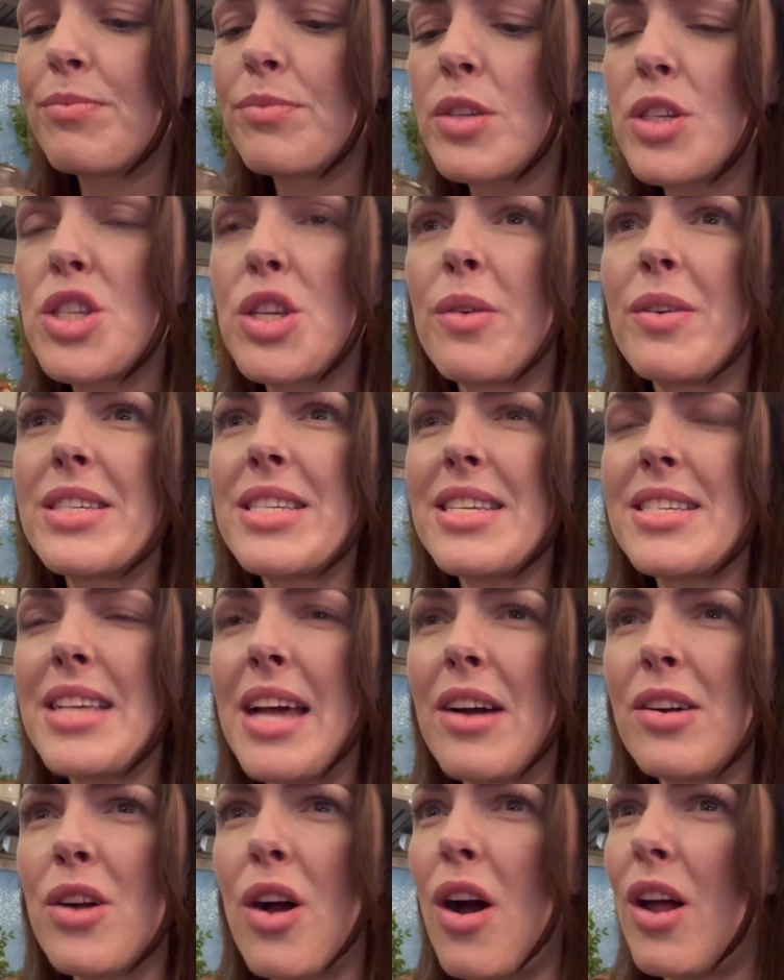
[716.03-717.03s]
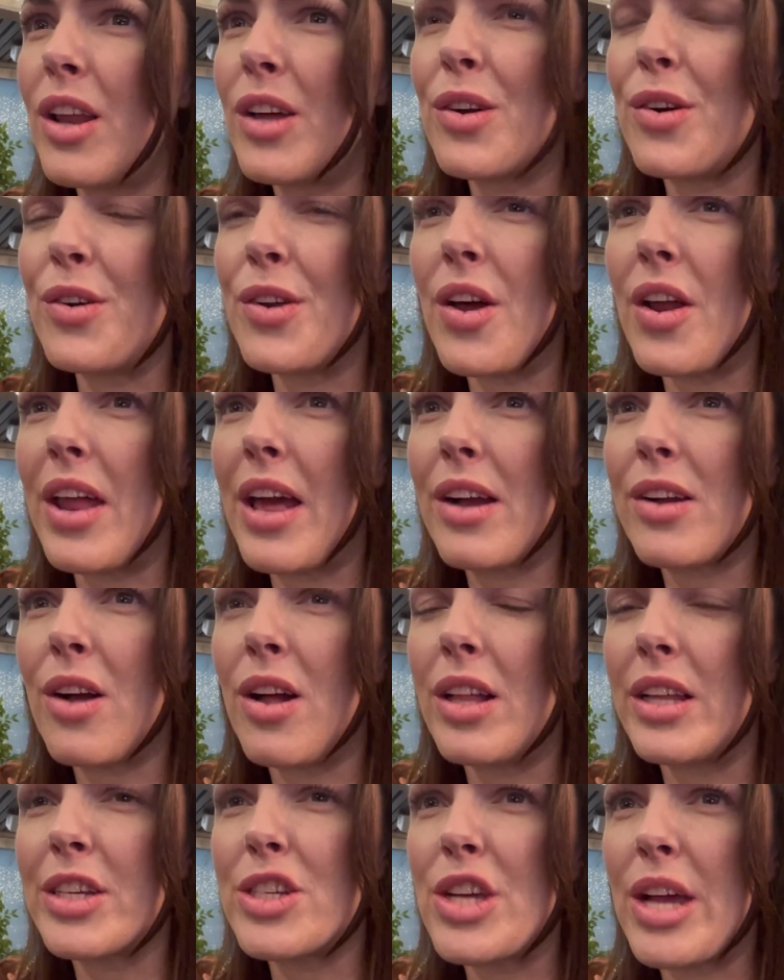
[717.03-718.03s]
So is this alcoholic or
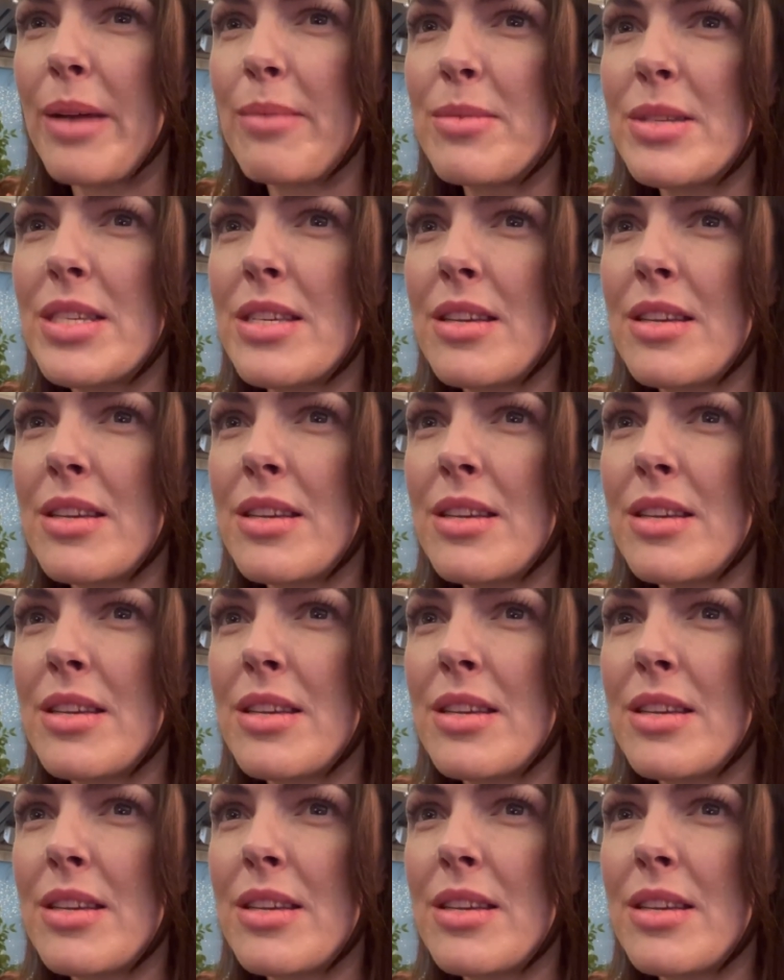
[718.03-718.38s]
non-alcoholic, James?